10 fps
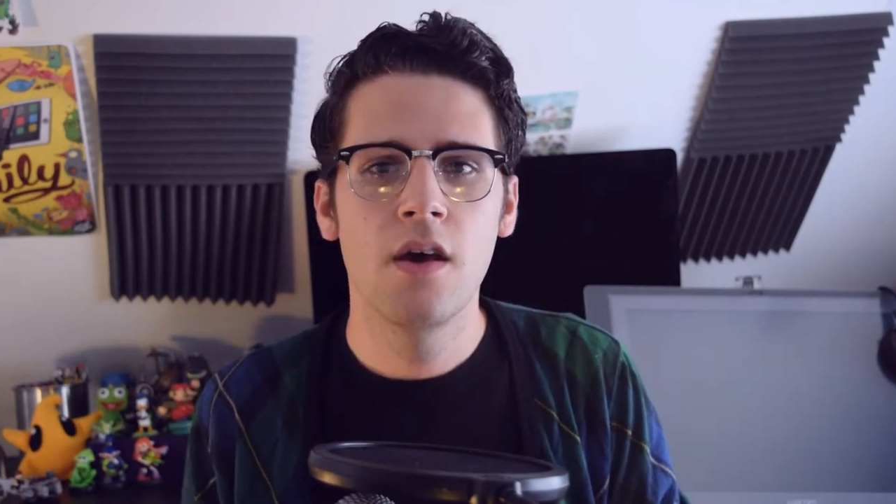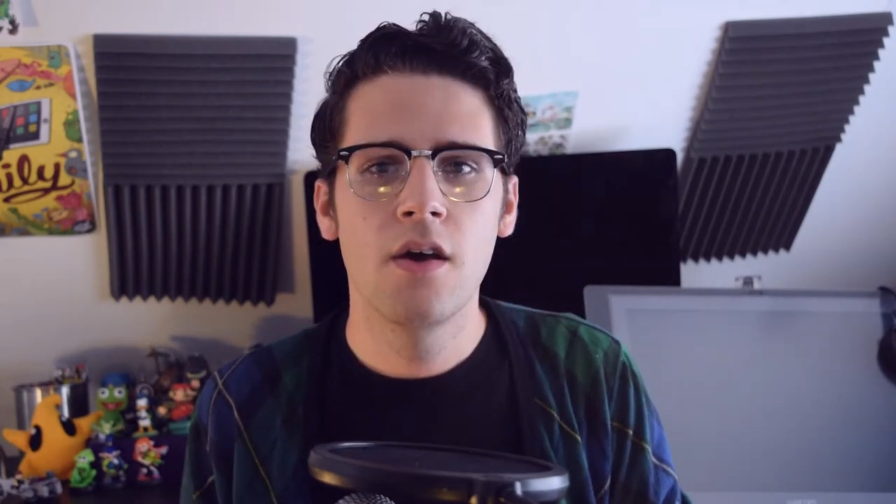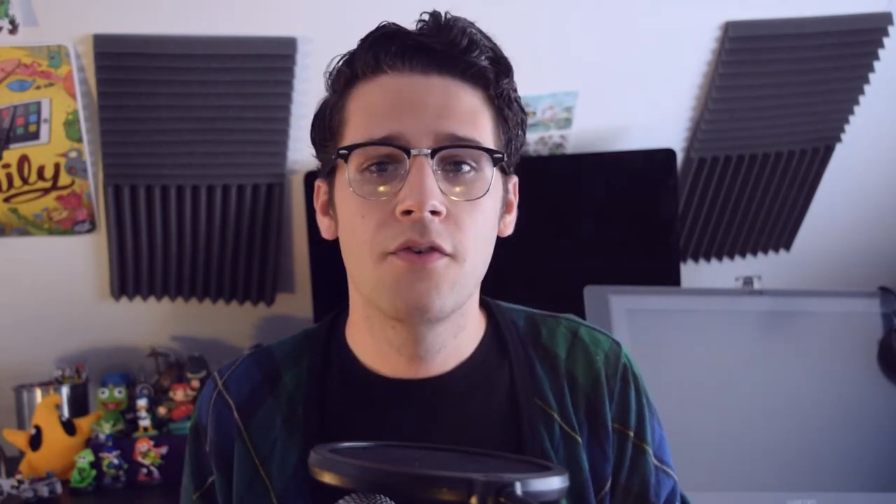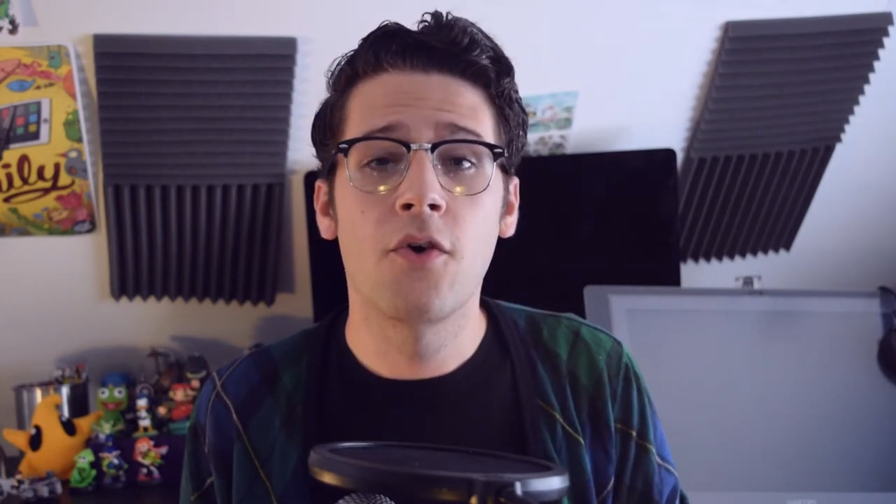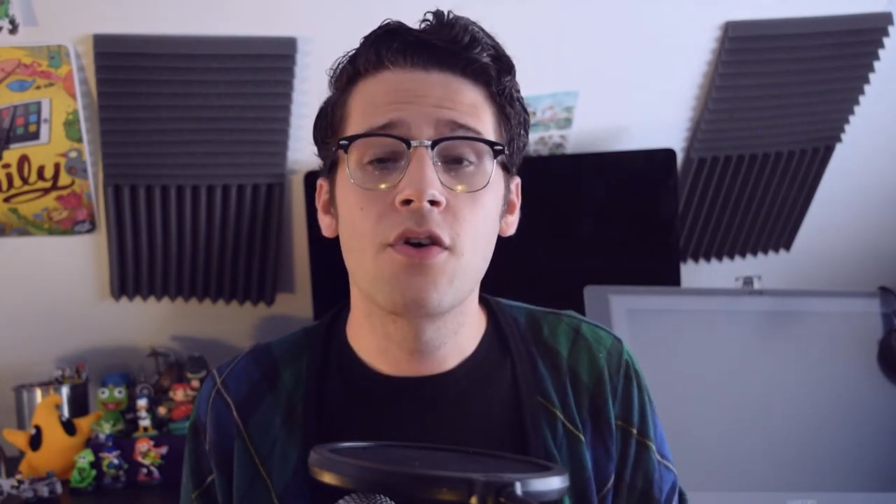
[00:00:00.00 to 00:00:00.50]

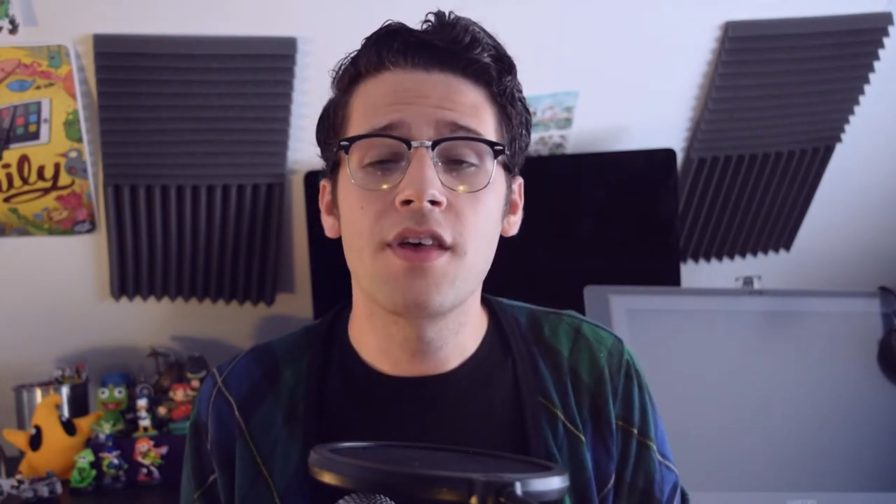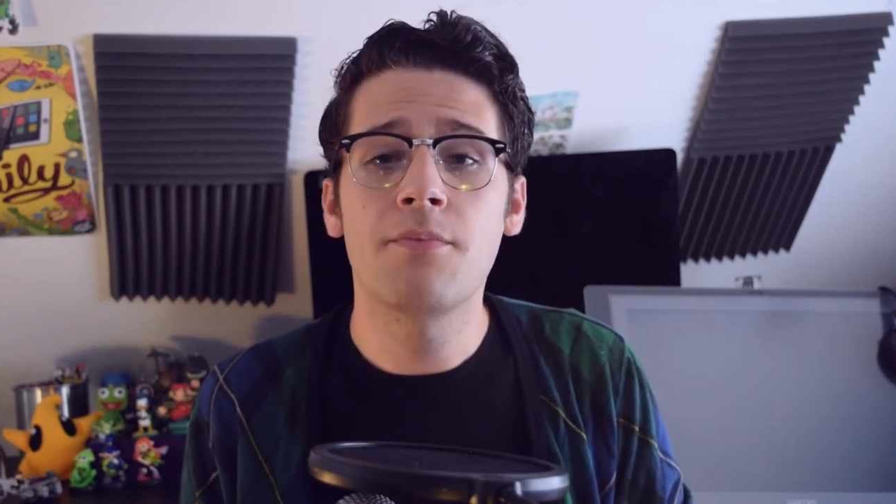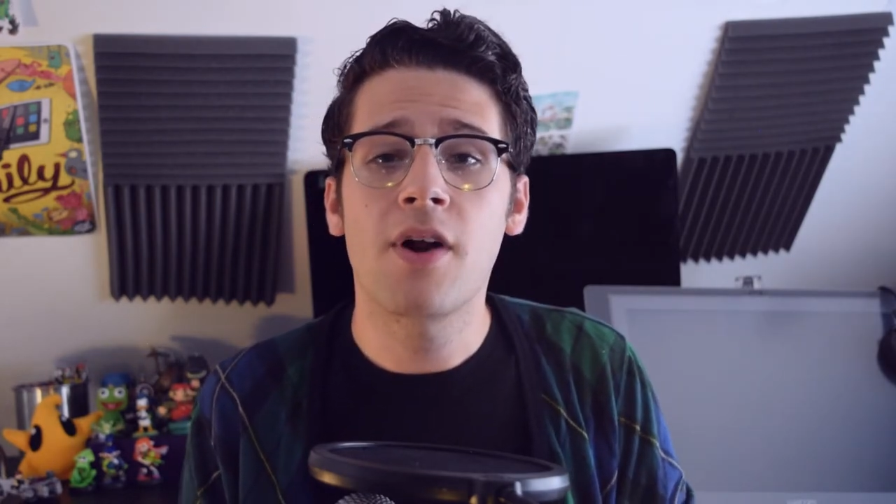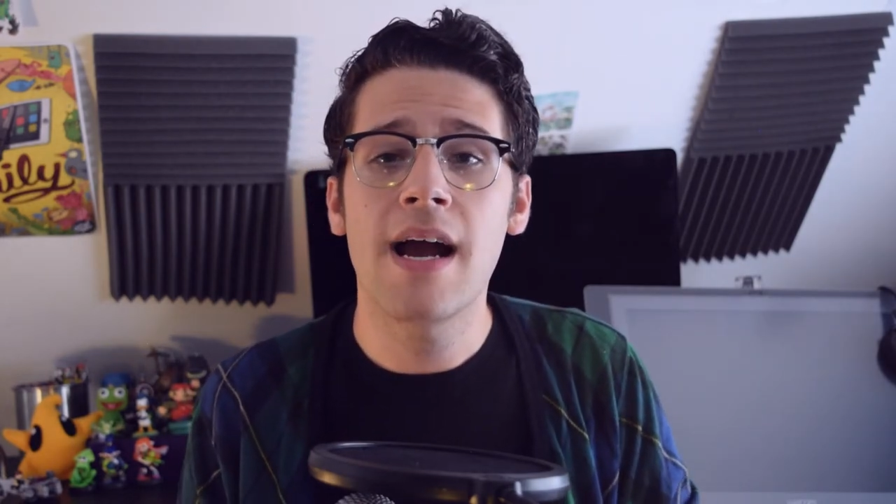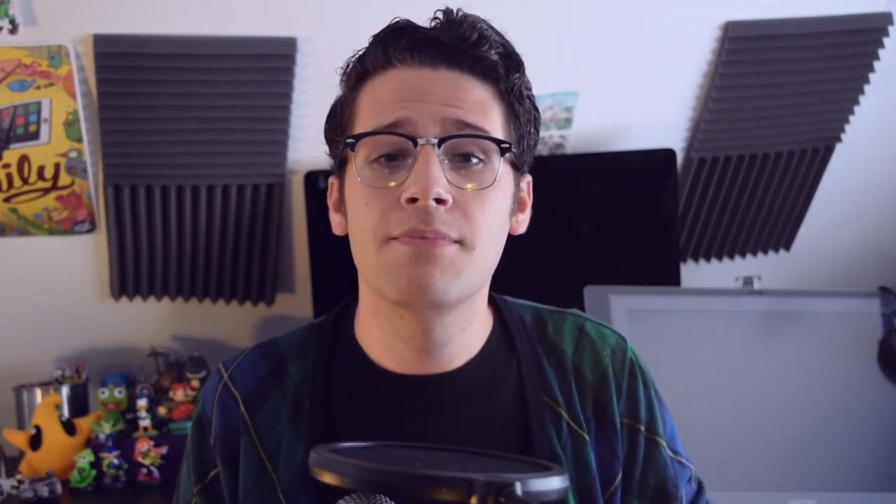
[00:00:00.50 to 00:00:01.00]
Fourth, and
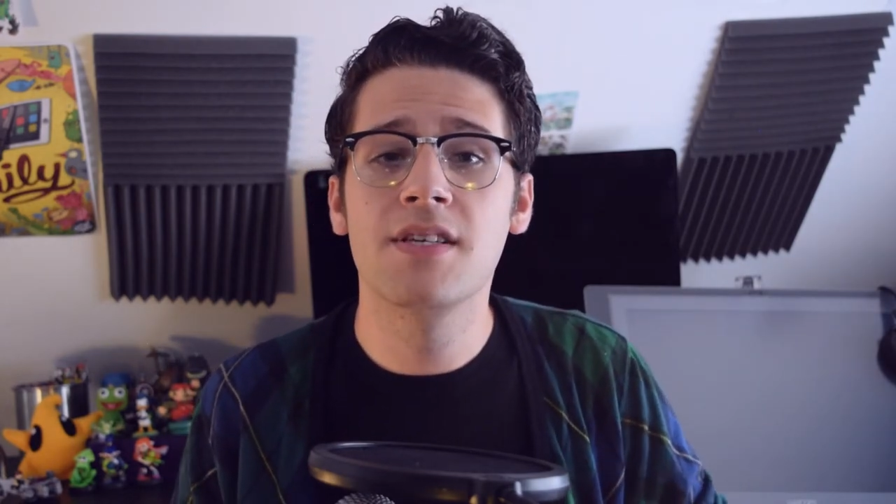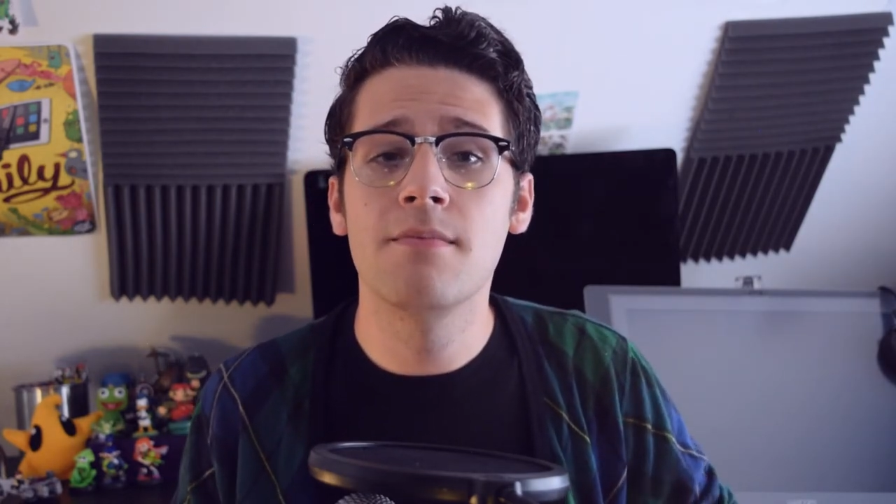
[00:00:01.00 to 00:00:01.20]
perhaps the